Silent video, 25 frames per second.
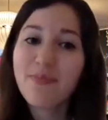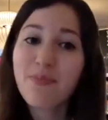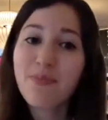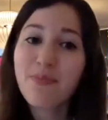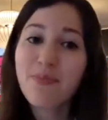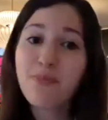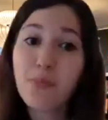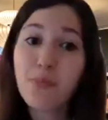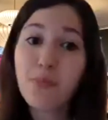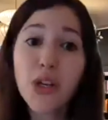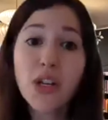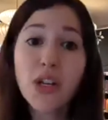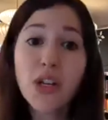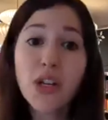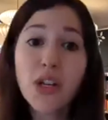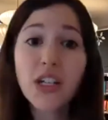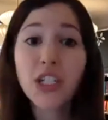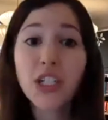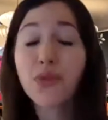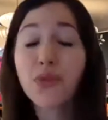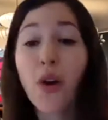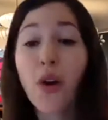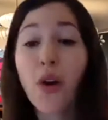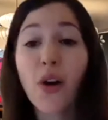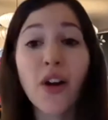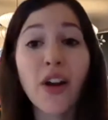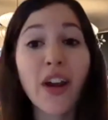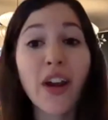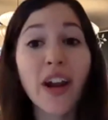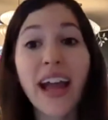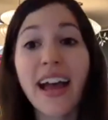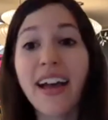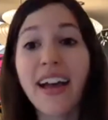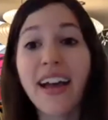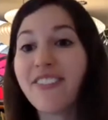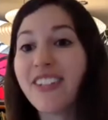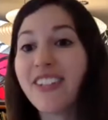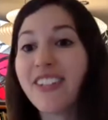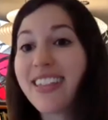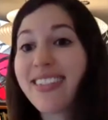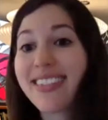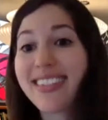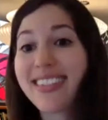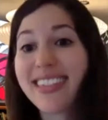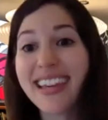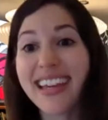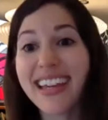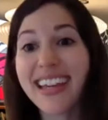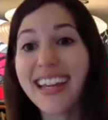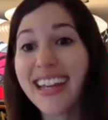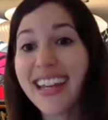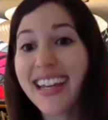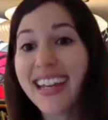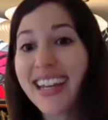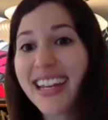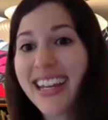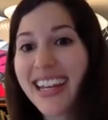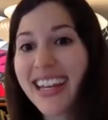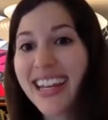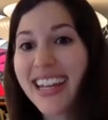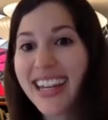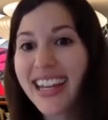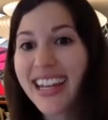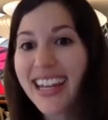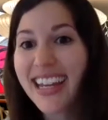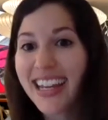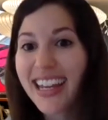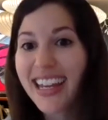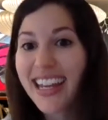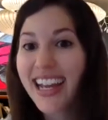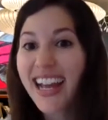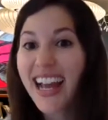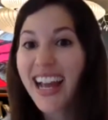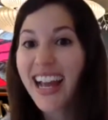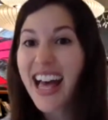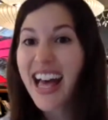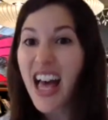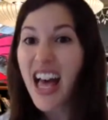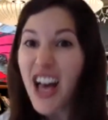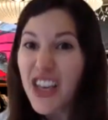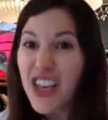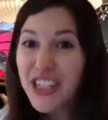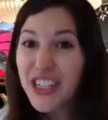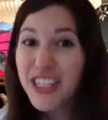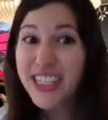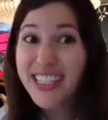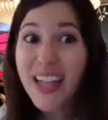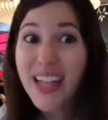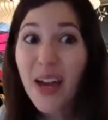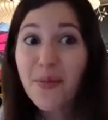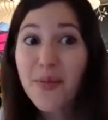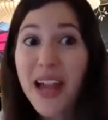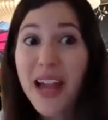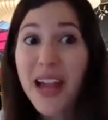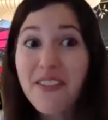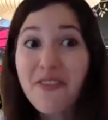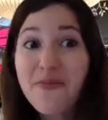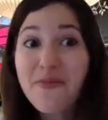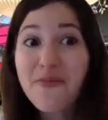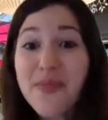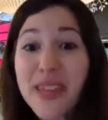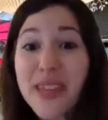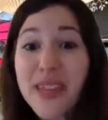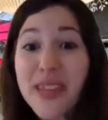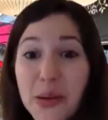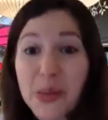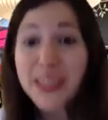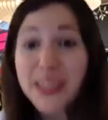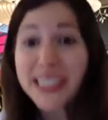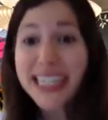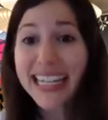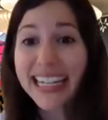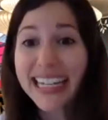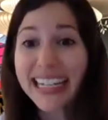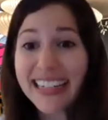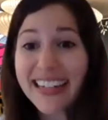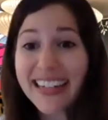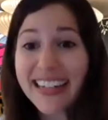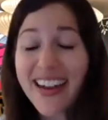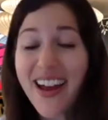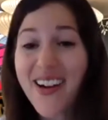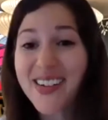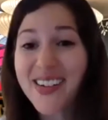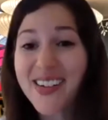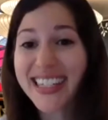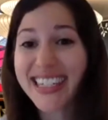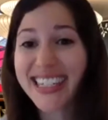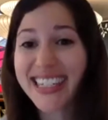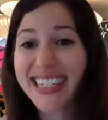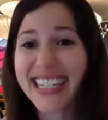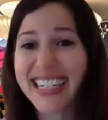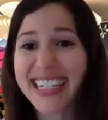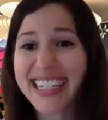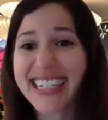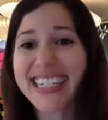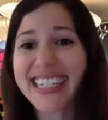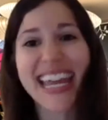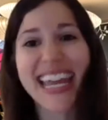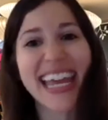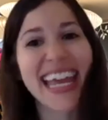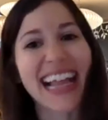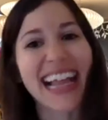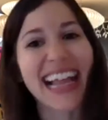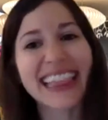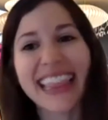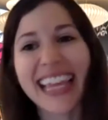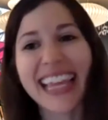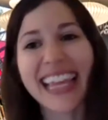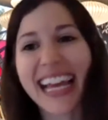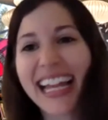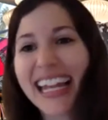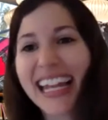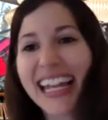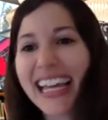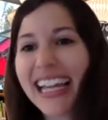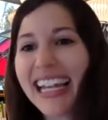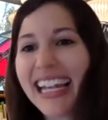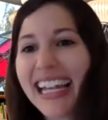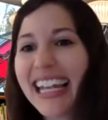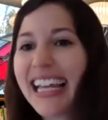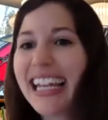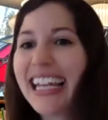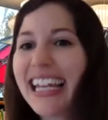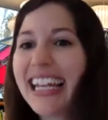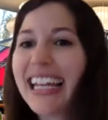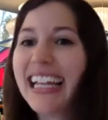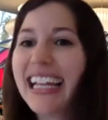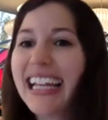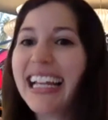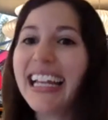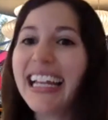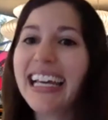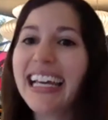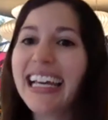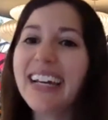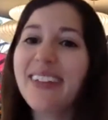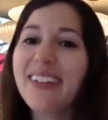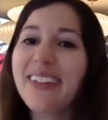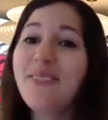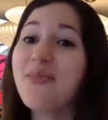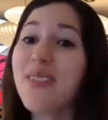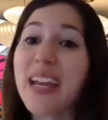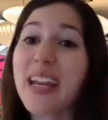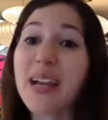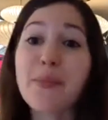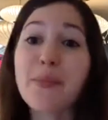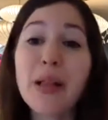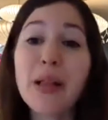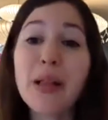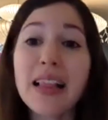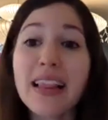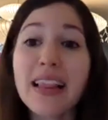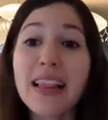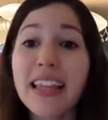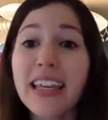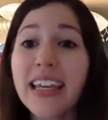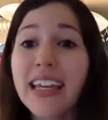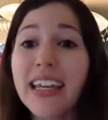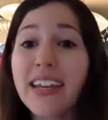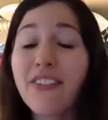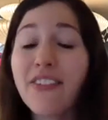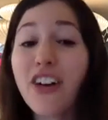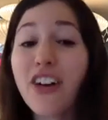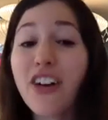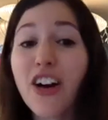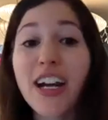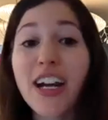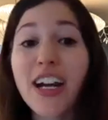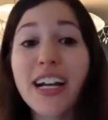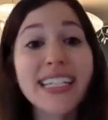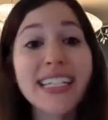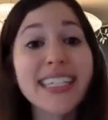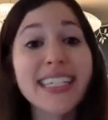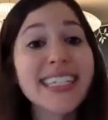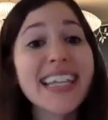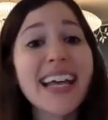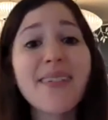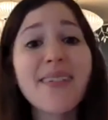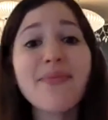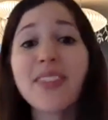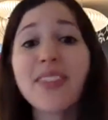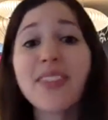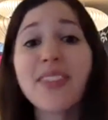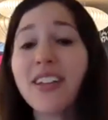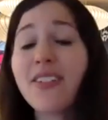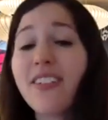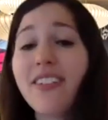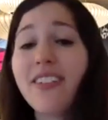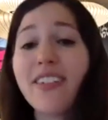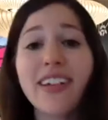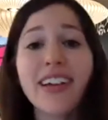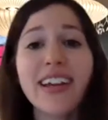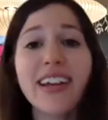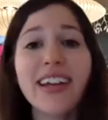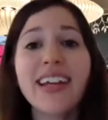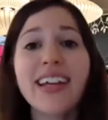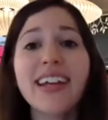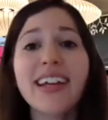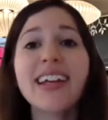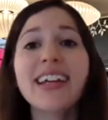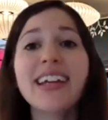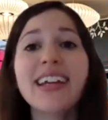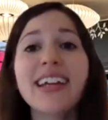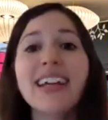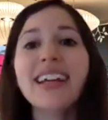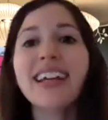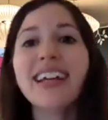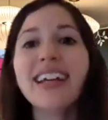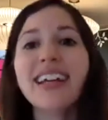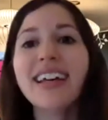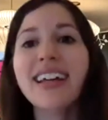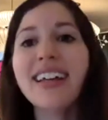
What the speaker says: Books for everything. Some have music notes to sing. La la la la la. Make believe are something real.